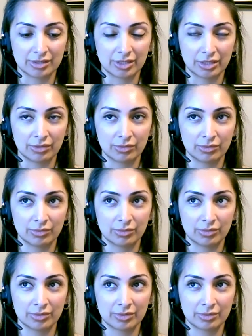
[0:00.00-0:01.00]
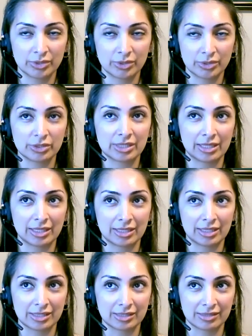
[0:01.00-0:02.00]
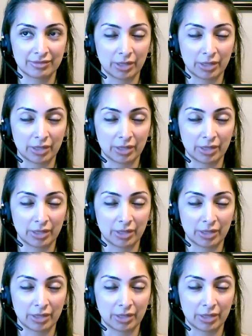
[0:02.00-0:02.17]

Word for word: do you would you say that this is